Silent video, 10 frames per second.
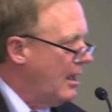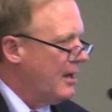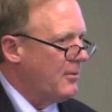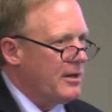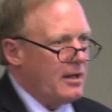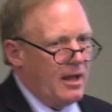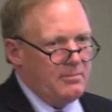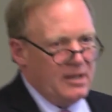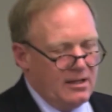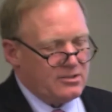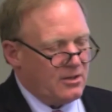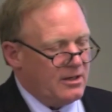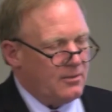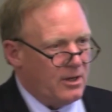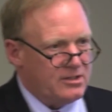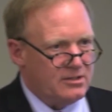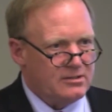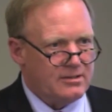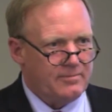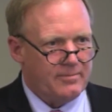Anyway, happy to answer any
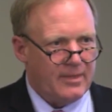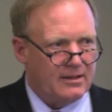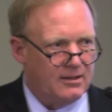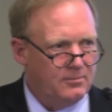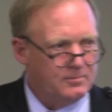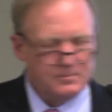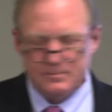questions. Thank you.